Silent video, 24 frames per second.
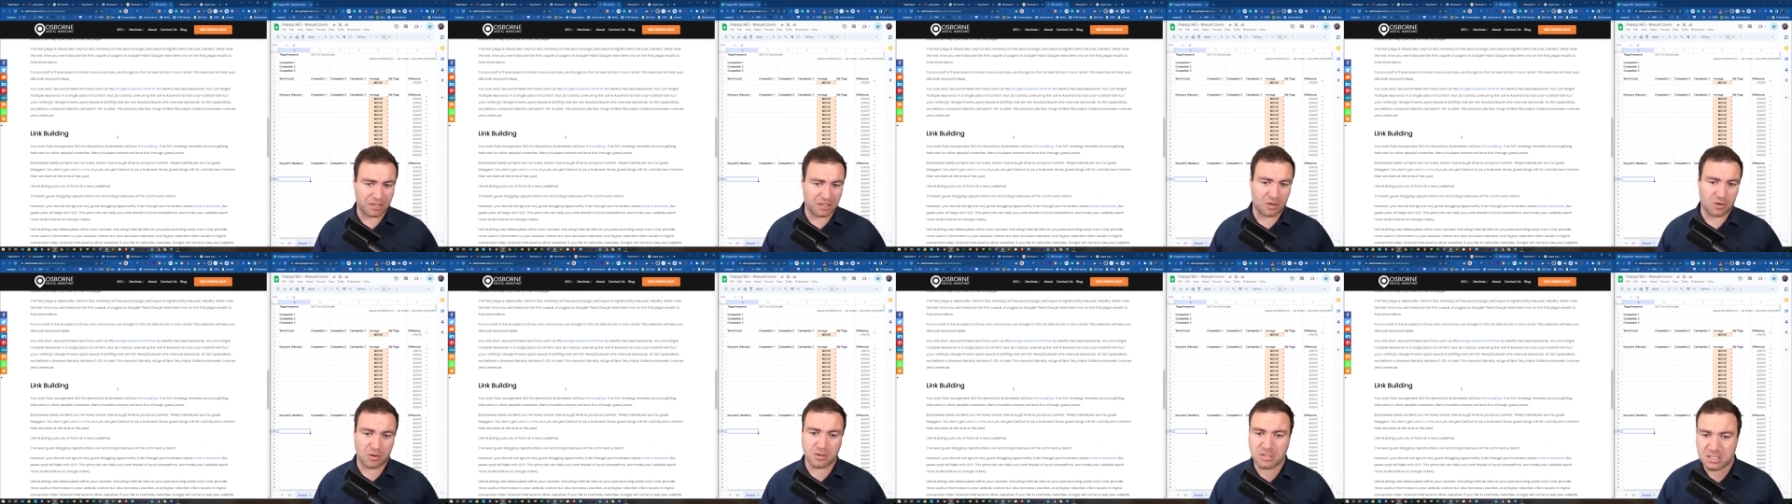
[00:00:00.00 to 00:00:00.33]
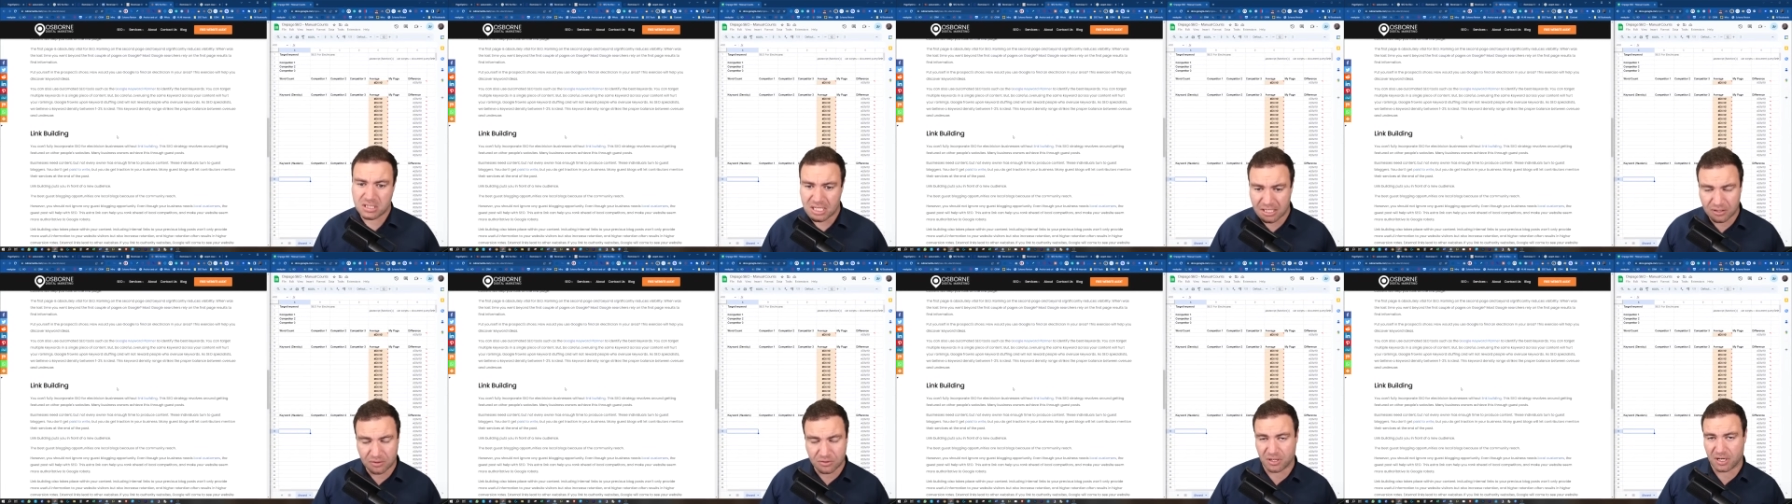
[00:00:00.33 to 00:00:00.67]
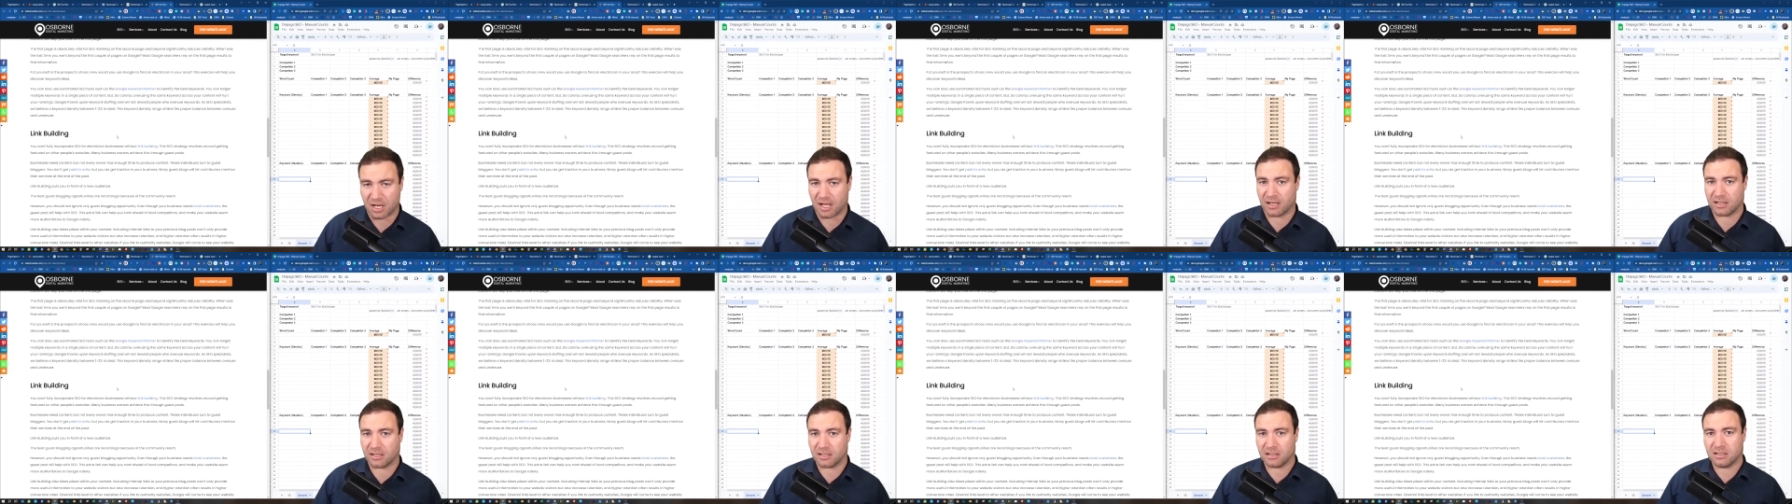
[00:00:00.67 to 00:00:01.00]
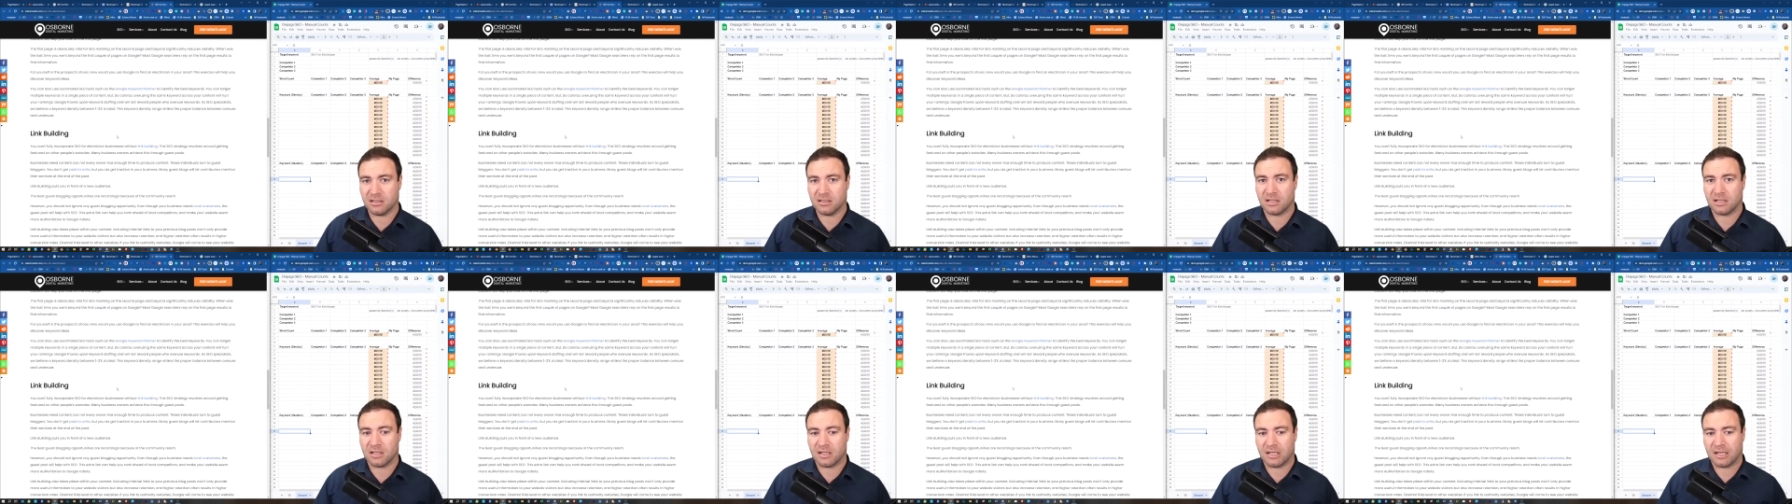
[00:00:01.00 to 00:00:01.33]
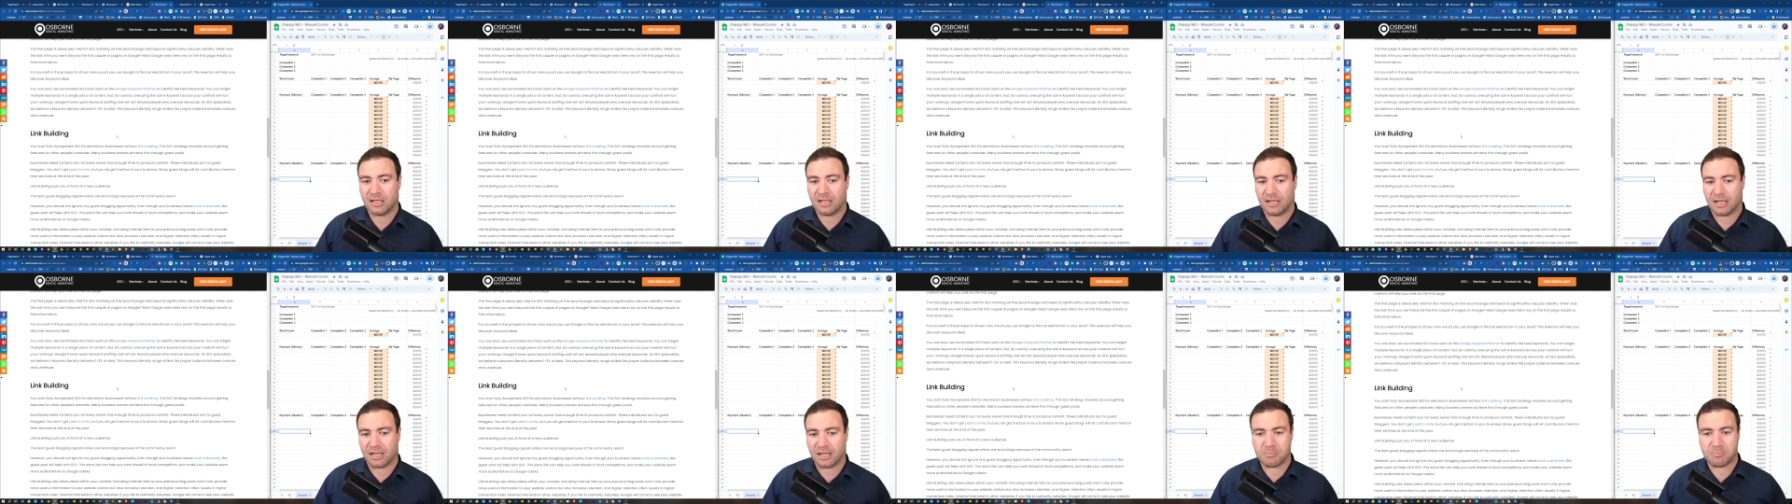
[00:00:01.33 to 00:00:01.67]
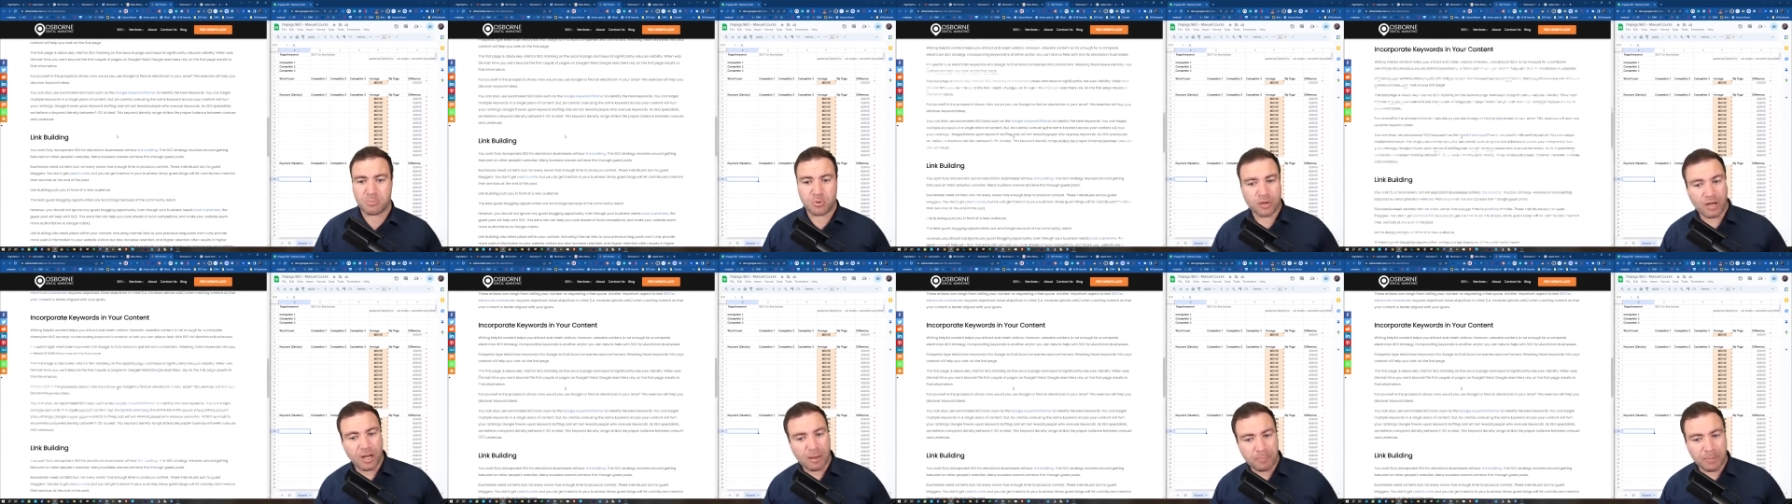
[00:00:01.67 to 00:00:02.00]
content creator and
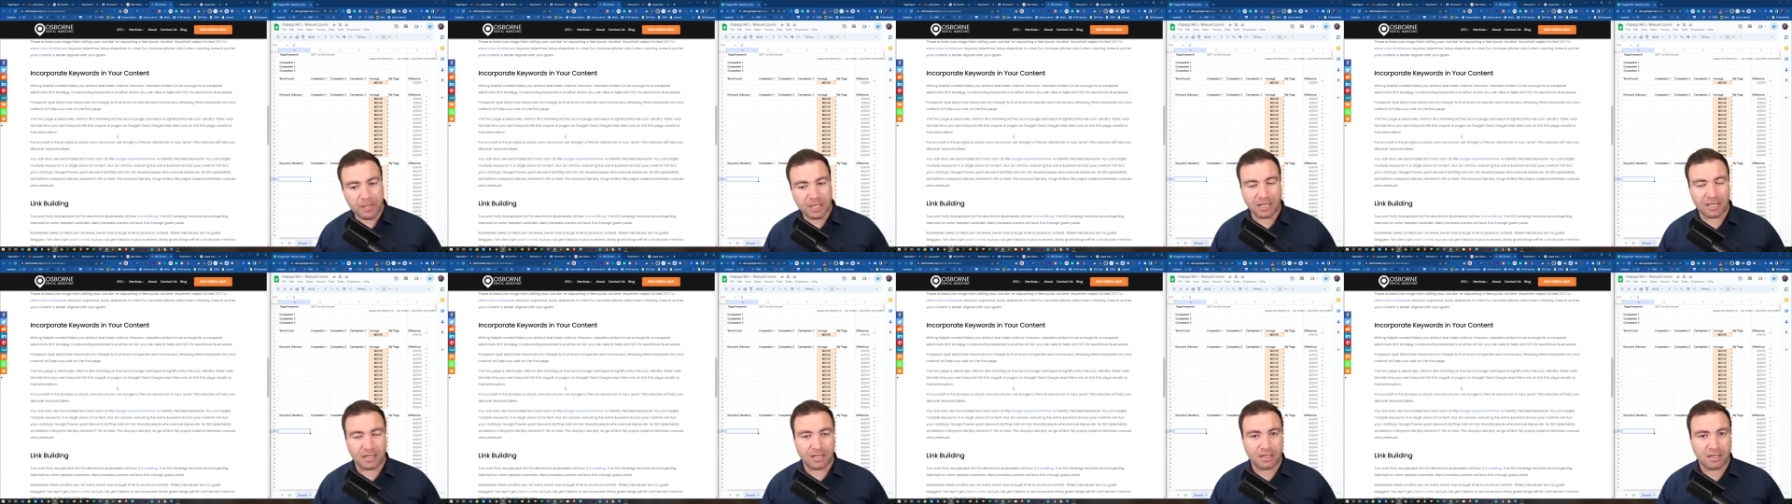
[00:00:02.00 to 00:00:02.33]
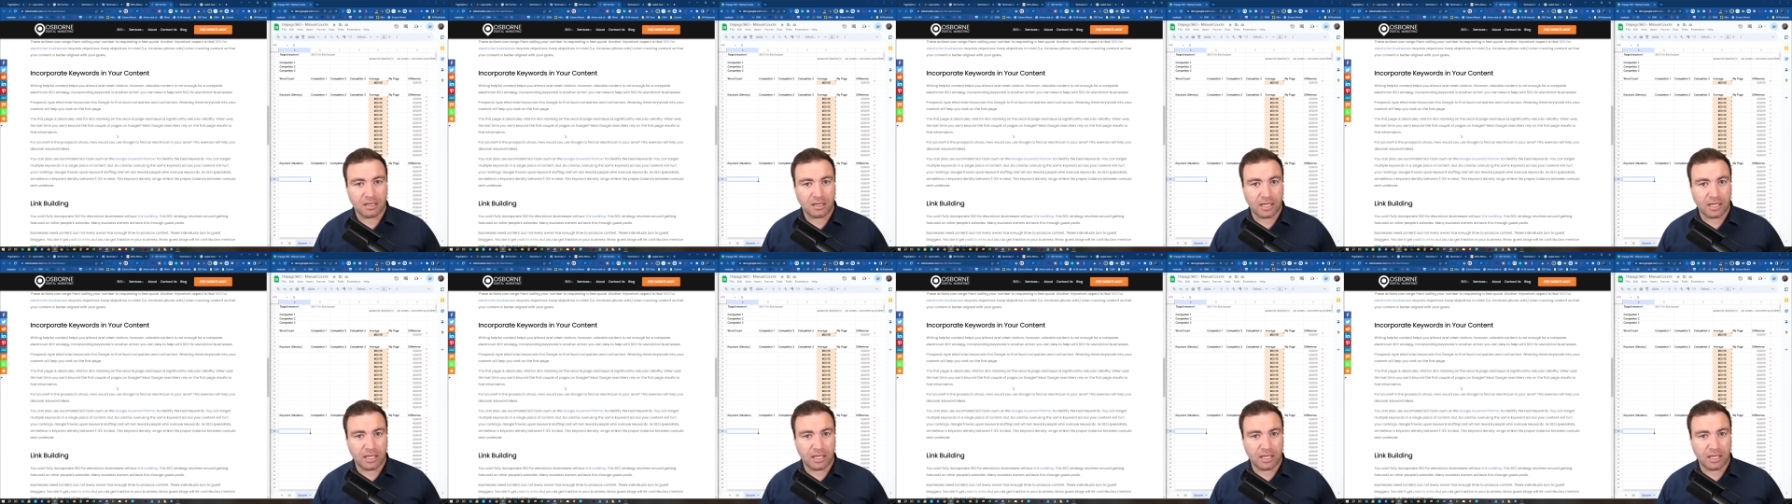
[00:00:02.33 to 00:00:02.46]
put up here.